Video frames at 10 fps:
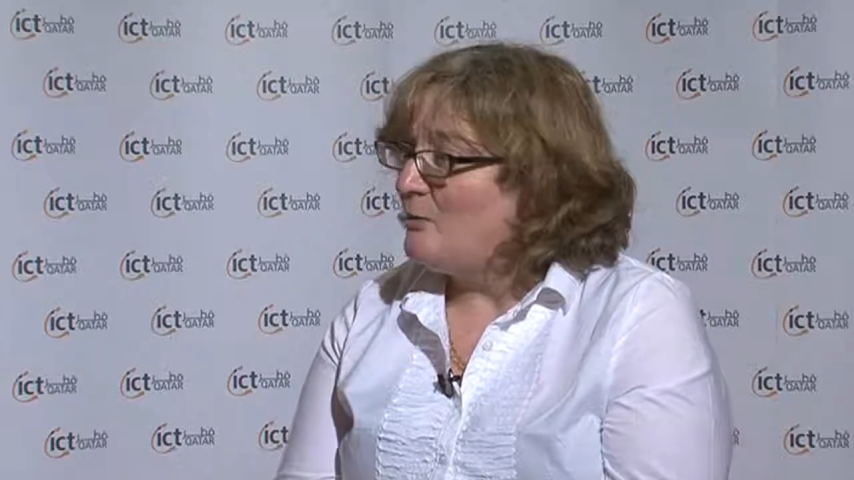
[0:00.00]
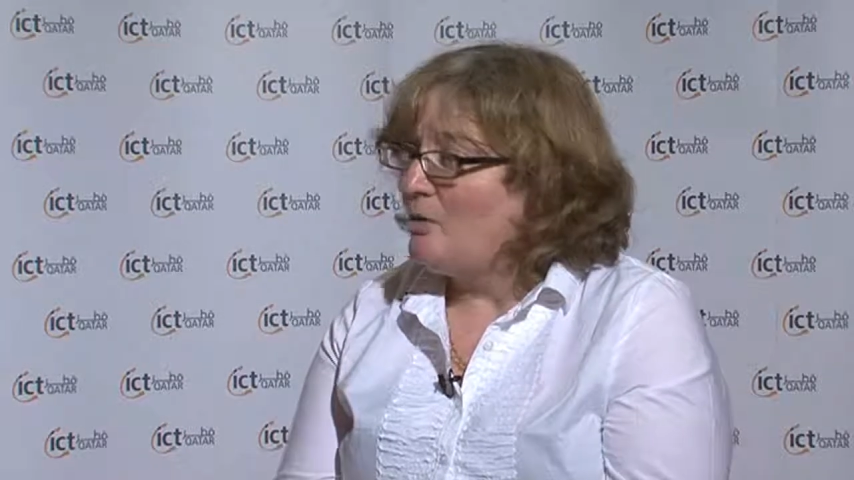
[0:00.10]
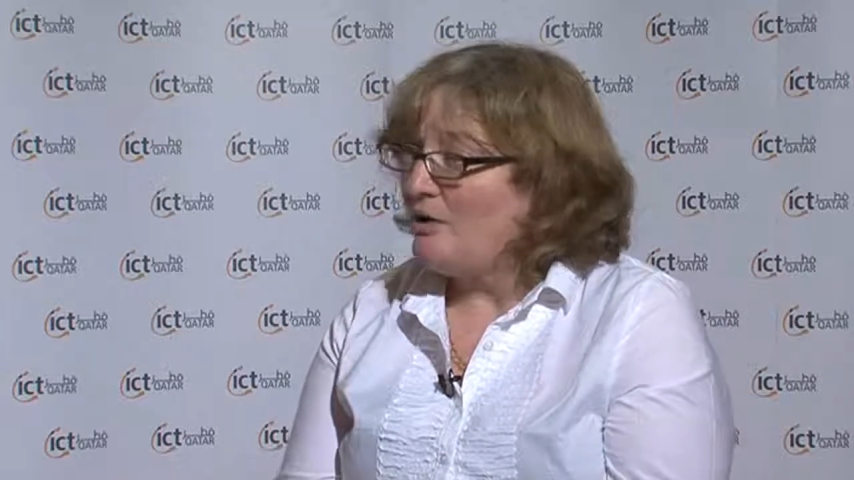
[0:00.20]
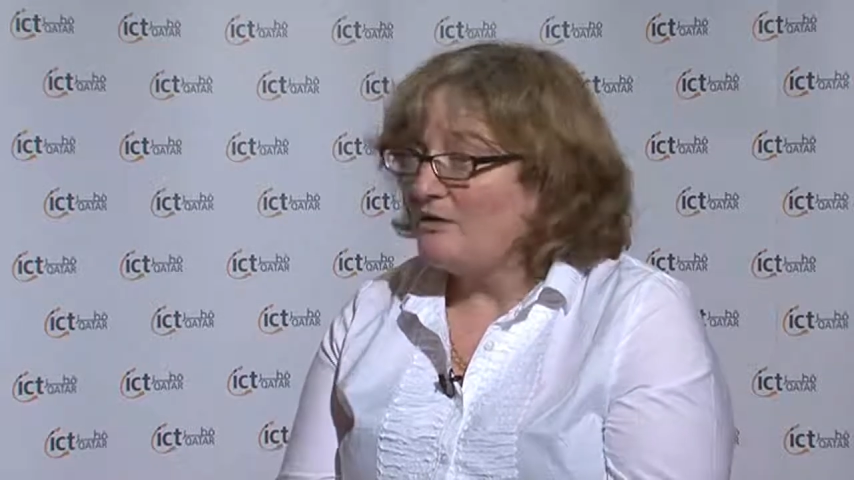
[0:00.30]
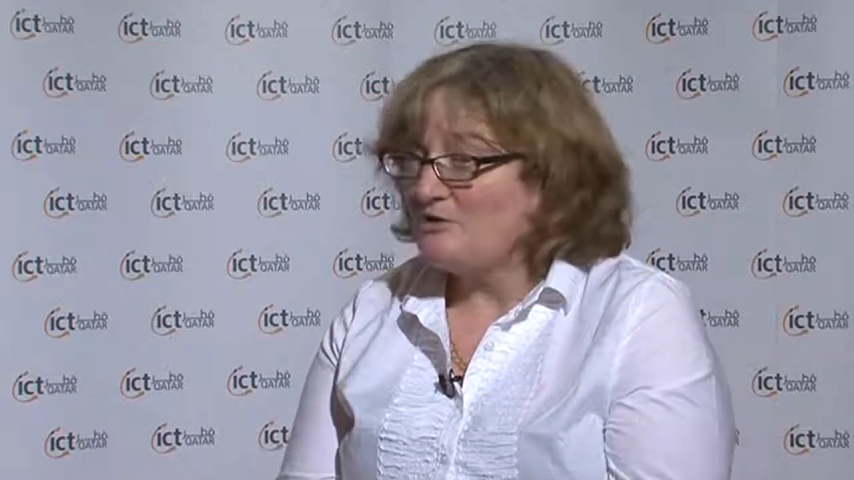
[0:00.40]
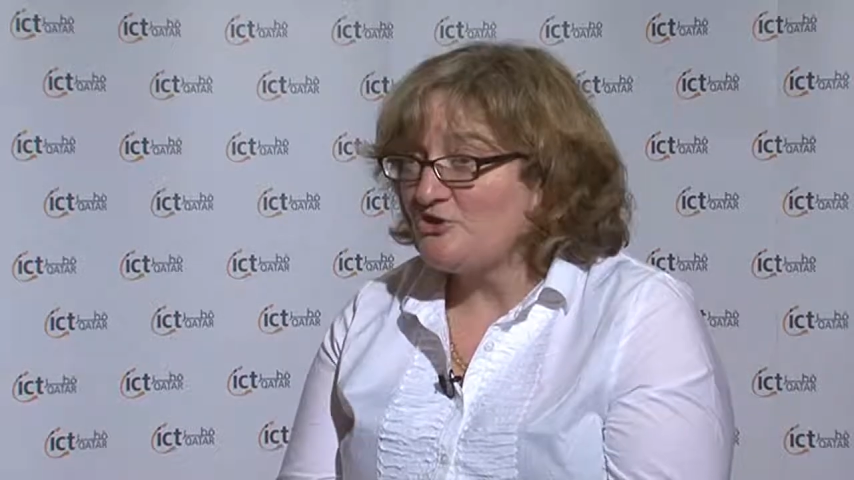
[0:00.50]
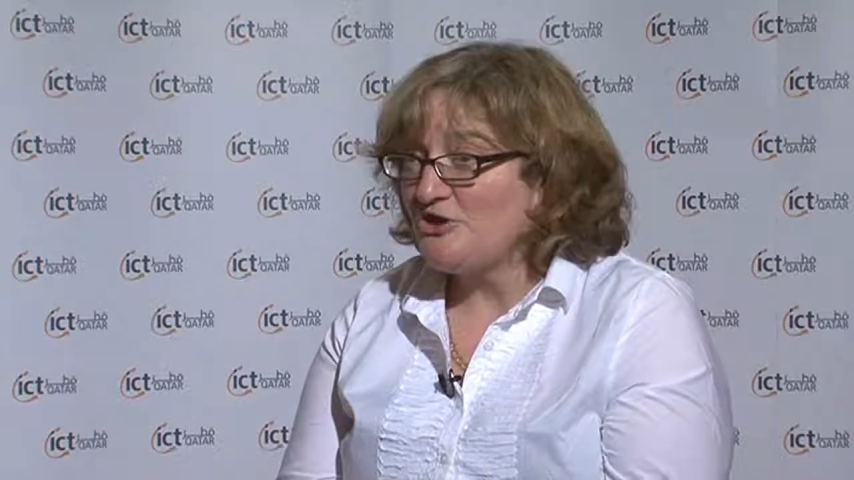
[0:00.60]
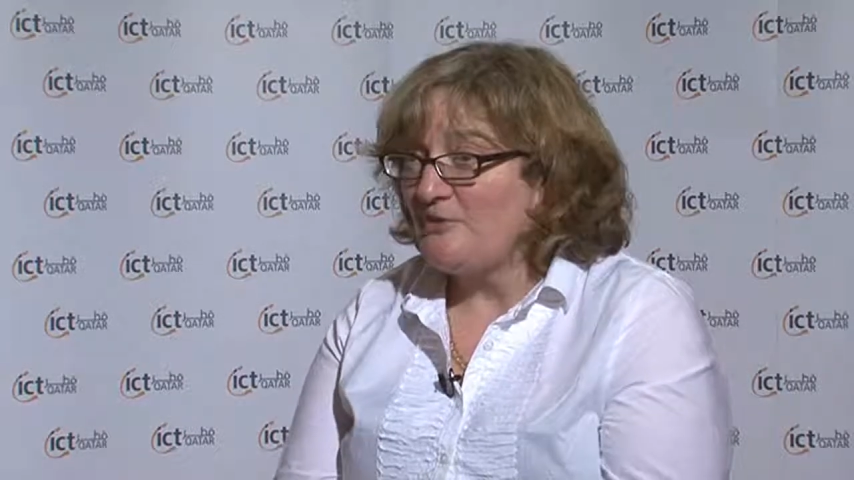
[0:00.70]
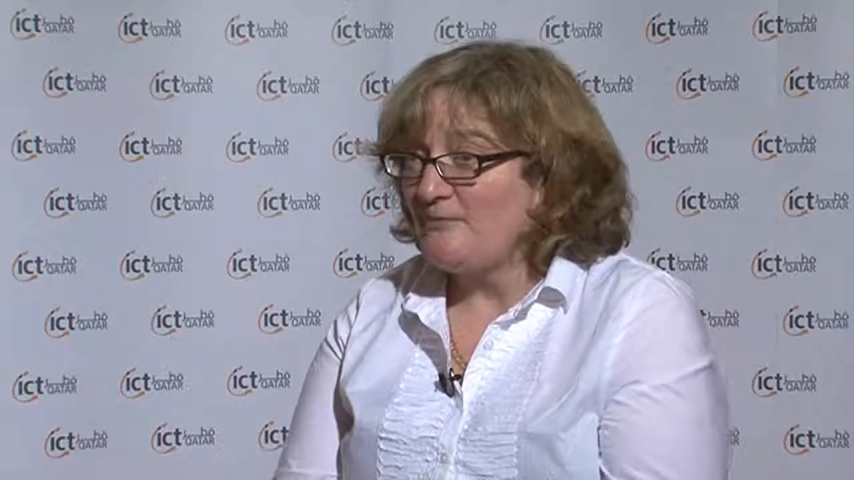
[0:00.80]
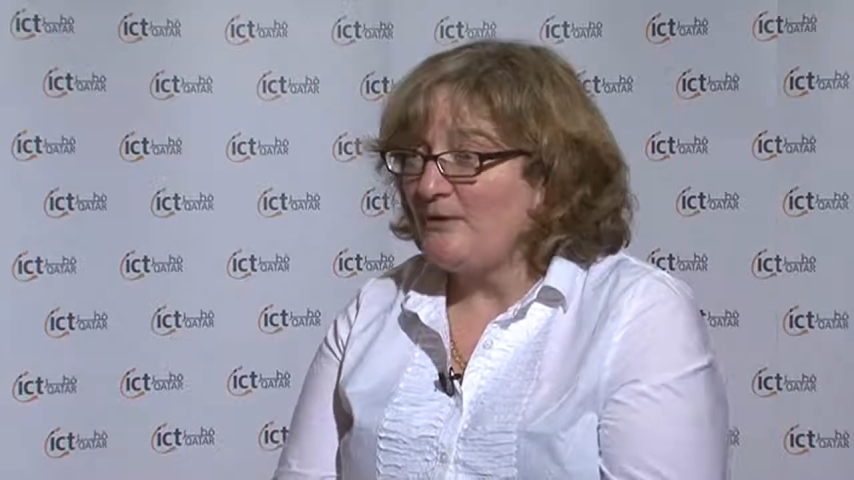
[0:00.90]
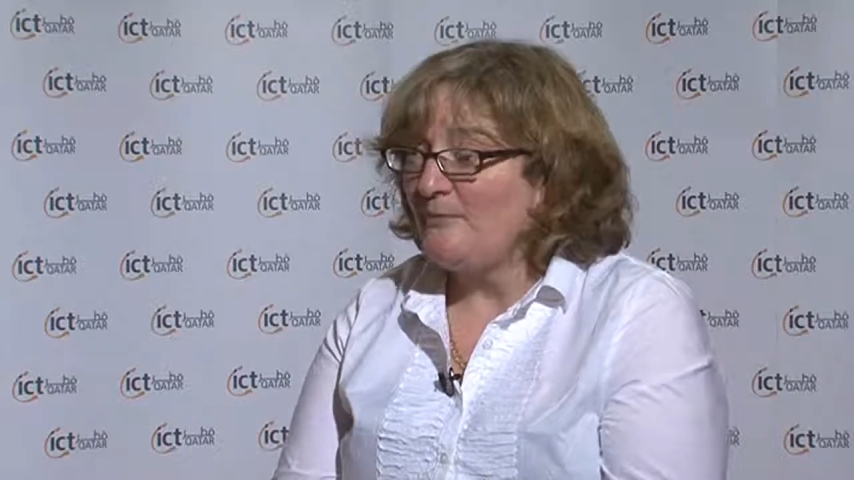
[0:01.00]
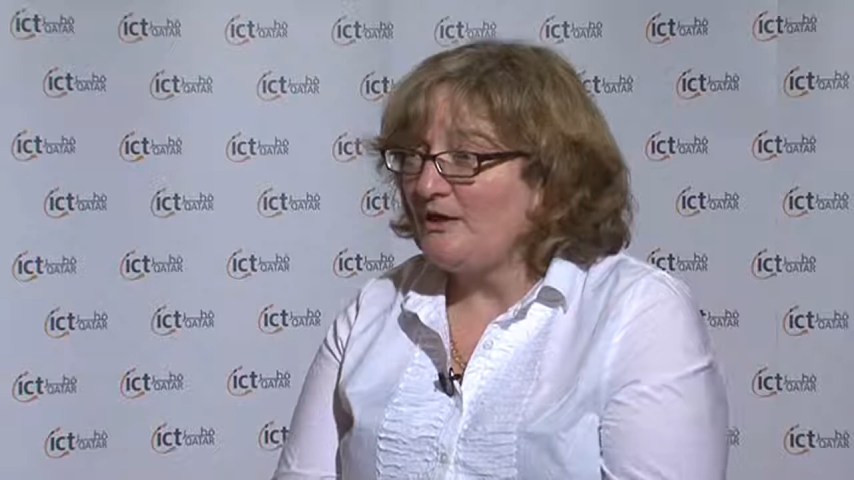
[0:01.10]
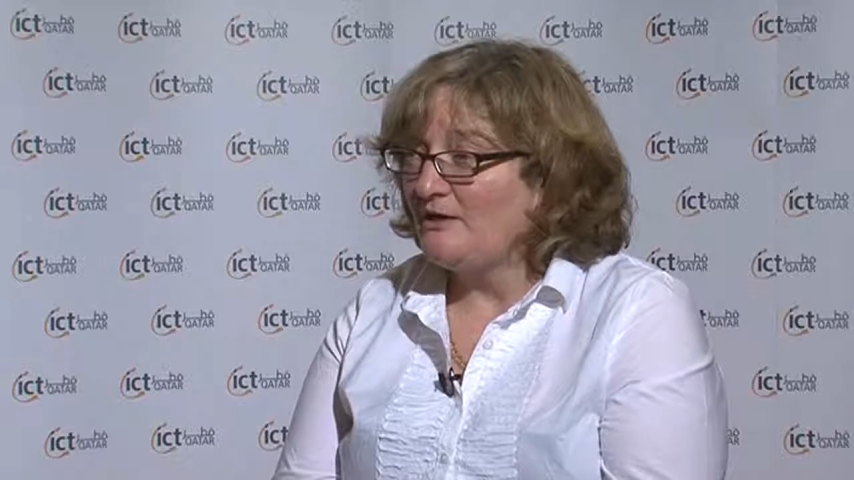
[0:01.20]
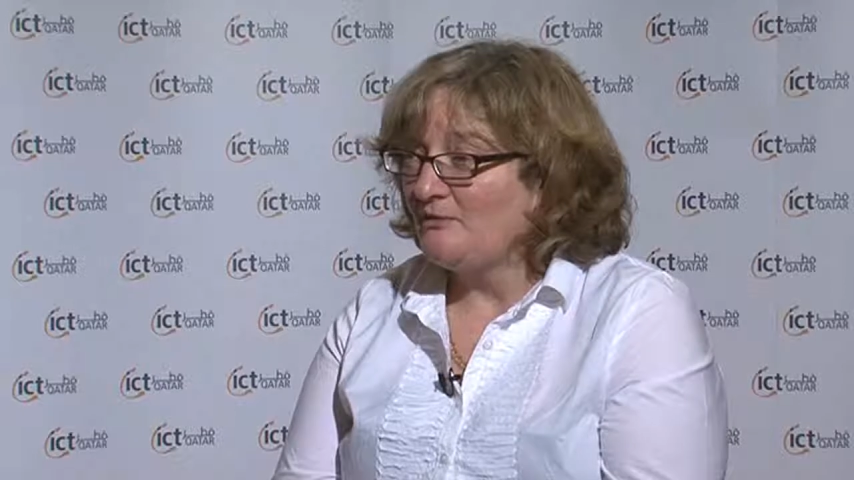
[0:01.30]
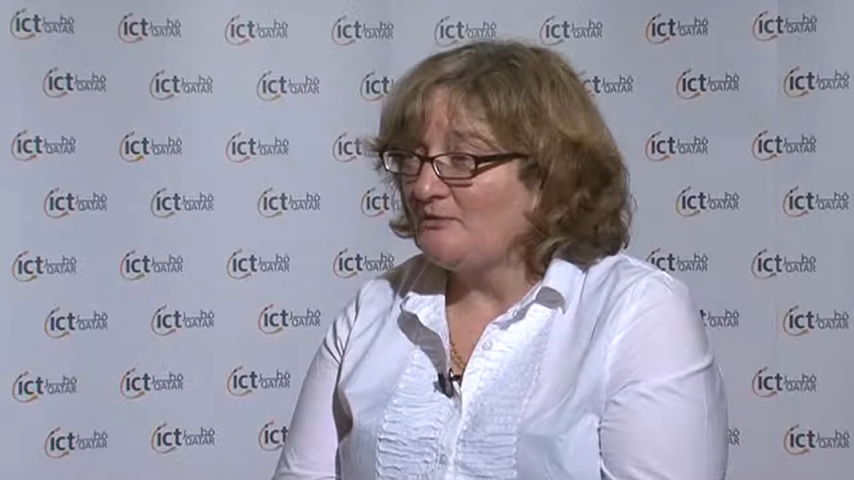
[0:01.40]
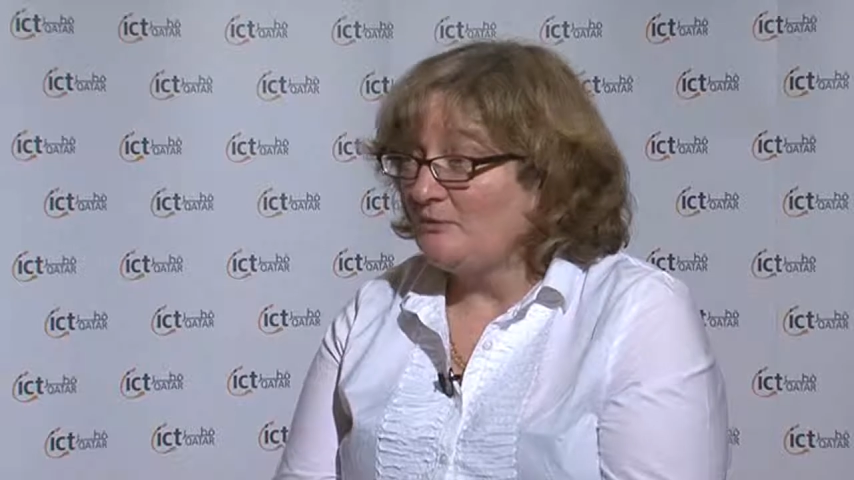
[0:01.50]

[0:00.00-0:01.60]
what shape that might